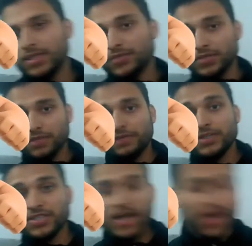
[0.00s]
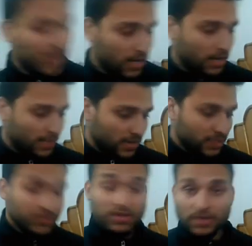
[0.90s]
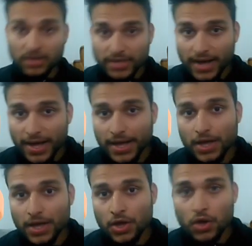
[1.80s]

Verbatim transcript: This was the first guy, this was the third guy.